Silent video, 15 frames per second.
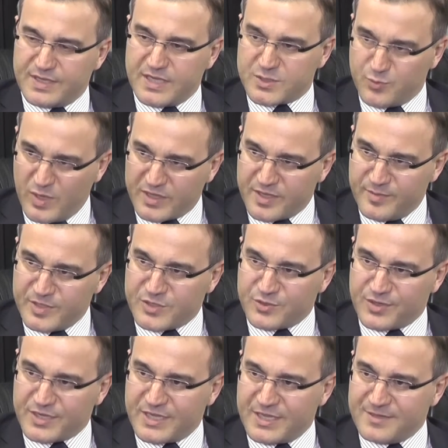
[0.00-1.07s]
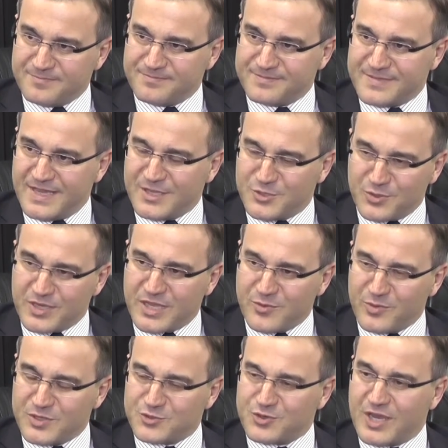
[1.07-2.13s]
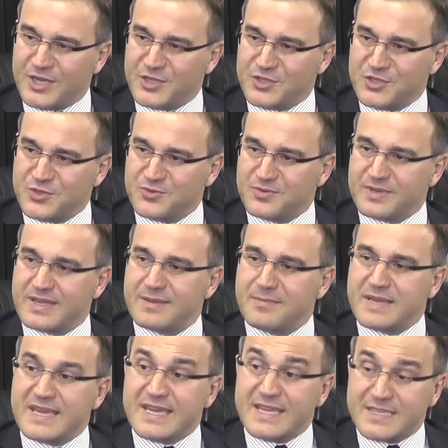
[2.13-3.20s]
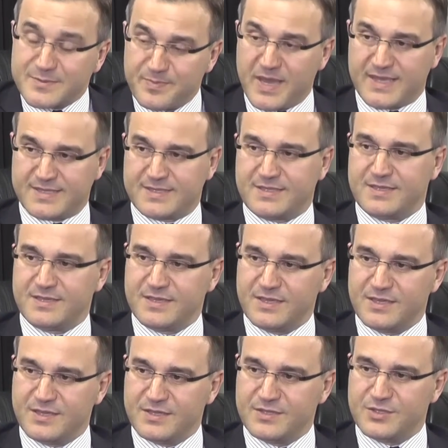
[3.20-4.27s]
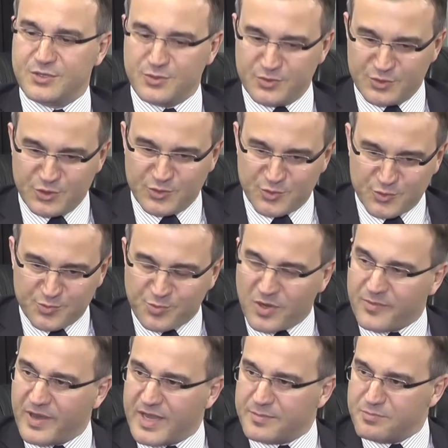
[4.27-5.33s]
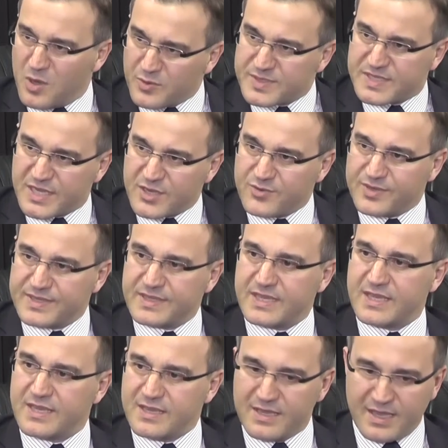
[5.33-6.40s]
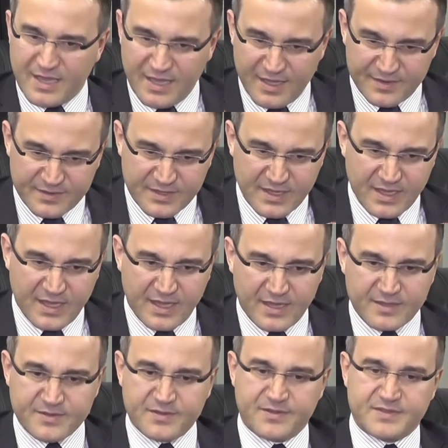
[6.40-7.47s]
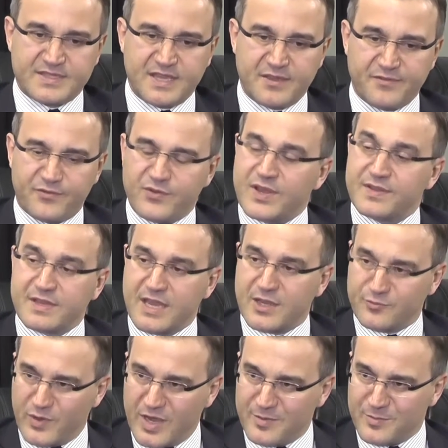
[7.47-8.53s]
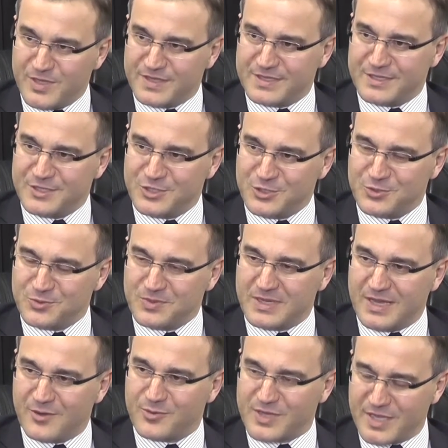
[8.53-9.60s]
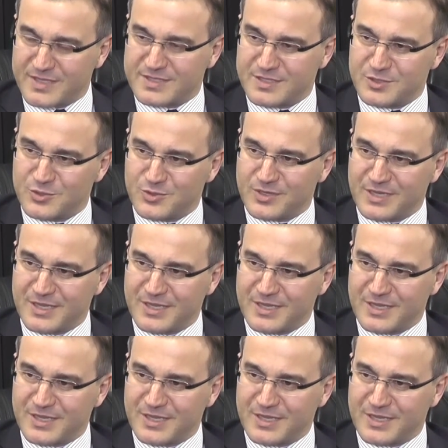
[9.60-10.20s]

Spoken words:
is welcome in Turkey, and Turkey will try to do its best to provide both security and a safe, friendly environment to our guests in Turkey.